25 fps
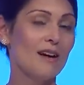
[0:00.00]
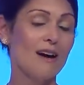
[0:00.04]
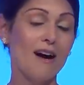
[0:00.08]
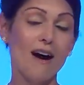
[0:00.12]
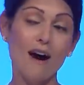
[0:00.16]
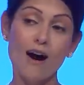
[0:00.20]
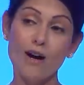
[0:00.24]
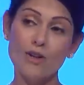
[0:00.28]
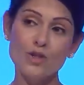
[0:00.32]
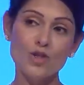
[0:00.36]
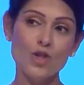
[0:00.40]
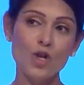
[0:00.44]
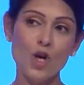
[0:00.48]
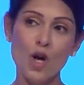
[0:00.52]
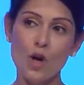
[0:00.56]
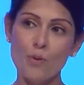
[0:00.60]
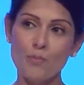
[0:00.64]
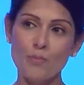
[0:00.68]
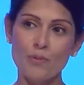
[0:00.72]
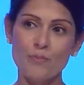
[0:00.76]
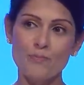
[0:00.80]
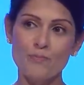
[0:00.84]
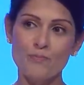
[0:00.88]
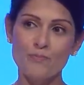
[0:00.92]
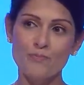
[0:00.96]
Our job
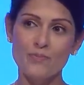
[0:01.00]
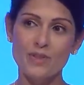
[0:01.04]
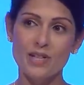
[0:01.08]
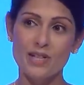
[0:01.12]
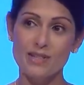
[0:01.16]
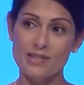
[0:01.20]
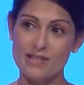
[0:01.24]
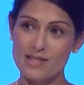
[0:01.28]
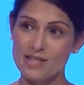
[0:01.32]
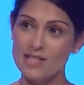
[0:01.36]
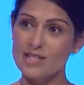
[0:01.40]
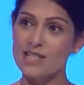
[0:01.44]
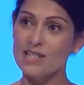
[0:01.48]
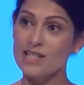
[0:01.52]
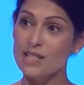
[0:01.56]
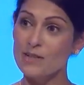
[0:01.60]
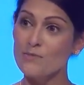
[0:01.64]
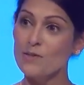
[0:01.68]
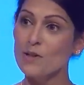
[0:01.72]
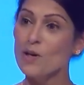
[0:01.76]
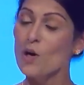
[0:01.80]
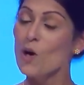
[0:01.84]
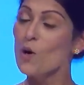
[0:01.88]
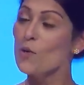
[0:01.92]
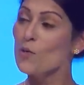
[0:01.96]
is to
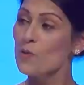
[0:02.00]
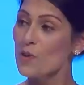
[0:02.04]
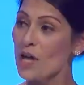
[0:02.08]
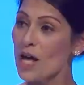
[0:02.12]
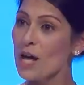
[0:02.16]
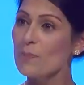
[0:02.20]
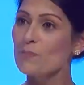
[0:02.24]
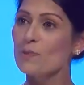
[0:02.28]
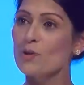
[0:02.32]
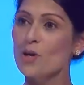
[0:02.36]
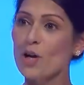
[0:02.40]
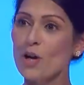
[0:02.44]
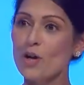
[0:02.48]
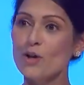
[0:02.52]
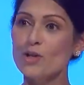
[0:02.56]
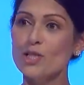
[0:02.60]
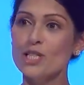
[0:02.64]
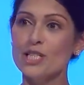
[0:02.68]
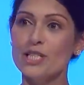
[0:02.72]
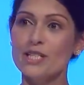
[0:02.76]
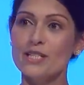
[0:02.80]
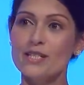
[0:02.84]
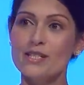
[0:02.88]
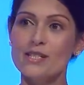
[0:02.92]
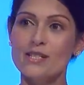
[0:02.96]
deliver on their
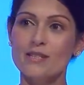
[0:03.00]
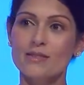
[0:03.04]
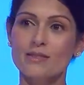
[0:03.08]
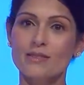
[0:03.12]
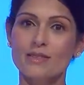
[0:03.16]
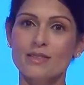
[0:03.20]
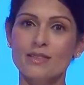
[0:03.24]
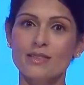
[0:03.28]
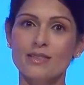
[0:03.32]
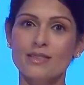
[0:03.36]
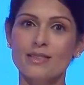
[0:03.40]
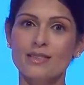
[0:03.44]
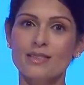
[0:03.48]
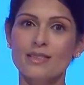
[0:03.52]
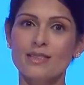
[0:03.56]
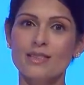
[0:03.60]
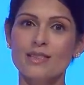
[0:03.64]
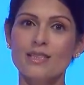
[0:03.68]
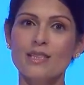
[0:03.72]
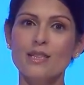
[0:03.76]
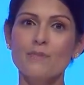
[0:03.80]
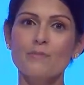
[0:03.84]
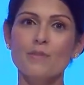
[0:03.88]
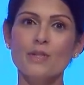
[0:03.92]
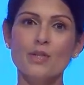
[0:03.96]
priorities.
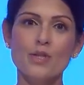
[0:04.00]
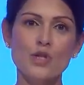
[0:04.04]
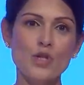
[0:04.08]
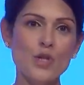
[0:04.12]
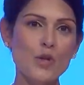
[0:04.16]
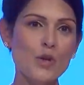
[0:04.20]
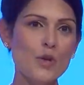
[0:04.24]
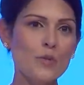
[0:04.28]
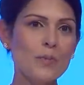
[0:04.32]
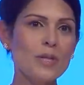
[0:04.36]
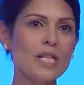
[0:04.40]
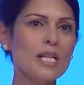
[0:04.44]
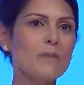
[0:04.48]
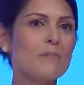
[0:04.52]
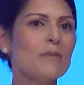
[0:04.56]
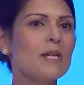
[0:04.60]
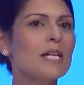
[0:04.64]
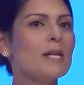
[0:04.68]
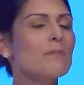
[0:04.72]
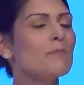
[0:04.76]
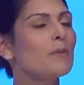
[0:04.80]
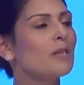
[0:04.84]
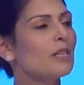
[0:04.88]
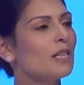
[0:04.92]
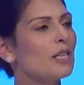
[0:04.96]
But too many
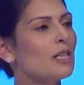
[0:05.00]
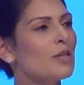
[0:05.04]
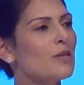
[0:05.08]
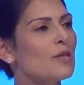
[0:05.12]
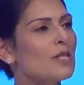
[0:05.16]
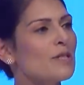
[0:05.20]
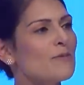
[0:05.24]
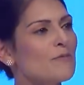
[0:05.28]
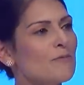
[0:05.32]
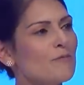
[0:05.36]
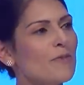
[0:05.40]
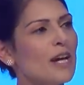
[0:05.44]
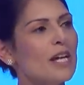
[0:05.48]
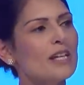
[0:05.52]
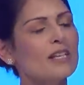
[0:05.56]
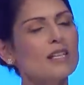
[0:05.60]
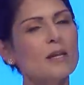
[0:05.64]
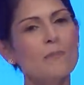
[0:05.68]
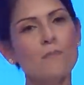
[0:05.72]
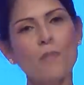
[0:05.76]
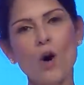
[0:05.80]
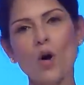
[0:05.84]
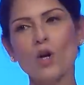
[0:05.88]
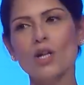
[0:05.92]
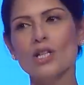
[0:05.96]
people are losing faith in
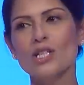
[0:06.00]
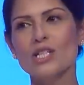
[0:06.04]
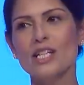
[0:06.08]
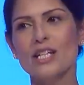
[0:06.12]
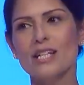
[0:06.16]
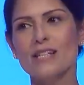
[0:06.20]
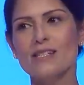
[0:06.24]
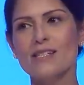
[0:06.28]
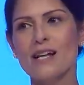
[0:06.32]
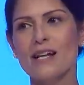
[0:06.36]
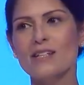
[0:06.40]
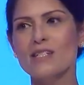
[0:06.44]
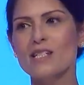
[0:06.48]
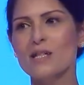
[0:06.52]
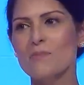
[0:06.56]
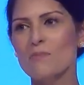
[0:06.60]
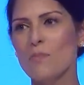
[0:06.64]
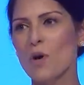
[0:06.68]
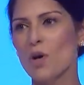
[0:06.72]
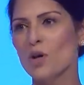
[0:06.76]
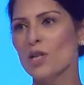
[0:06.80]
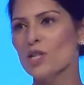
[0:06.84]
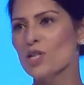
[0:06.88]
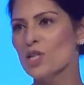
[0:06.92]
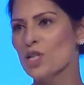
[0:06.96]
politics and in
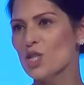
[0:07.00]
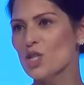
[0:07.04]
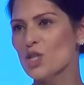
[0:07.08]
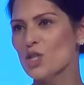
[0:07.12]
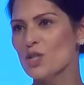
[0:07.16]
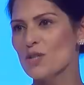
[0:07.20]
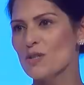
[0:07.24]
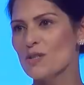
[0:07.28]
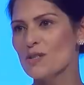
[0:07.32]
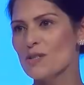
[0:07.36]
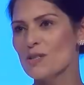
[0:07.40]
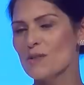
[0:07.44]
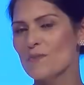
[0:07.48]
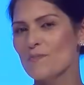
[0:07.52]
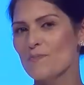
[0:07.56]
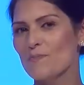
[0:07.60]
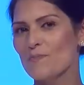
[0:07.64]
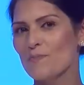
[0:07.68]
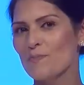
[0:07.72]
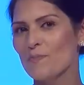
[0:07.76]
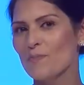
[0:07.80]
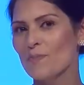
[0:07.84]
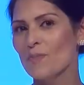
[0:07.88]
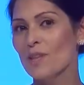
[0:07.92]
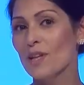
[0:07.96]
politicians,
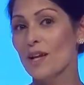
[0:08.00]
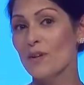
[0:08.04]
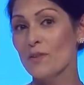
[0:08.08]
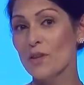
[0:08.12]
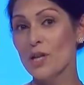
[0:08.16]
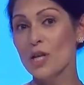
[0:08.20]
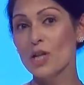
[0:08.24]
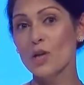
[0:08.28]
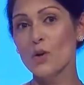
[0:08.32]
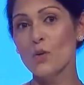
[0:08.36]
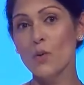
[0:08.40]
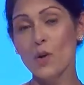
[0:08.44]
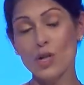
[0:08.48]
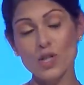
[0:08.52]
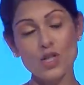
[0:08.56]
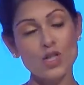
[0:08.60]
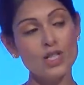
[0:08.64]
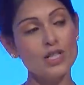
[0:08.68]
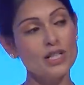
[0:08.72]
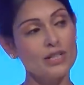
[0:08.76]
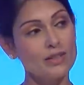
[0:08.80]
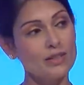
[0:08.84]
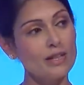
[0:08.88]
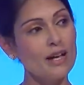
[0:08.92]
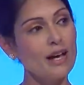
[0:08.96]
and they're
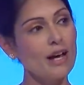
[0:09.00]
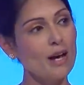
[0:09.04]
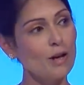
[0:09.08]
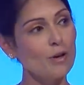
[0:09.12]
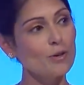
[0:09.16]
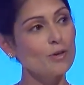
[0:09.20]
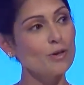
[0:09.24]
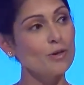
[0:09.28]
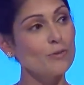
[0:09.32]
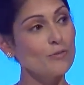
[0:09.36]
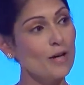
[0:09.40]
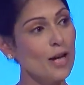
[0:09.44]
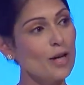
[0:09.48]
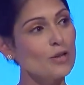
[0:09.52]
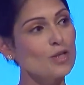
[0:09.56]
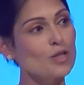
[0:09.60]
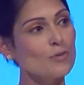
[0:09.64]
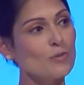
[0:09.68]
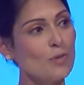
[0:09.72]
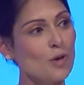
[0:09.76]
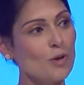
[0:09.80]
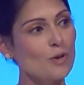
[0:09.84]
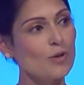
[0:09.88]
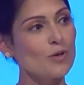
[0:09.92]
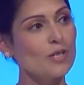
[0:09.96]
questioning the health of our
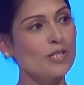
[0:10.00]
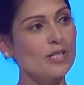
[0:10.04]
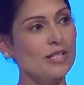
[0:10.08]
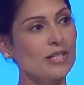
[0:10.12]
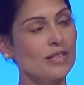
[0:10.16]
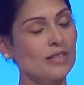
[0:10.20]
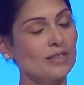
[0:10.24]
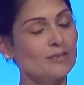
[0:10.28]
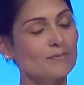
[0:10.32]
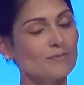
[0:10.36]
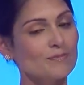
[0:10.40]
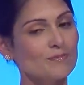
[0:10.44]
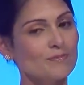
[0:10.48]
democracy.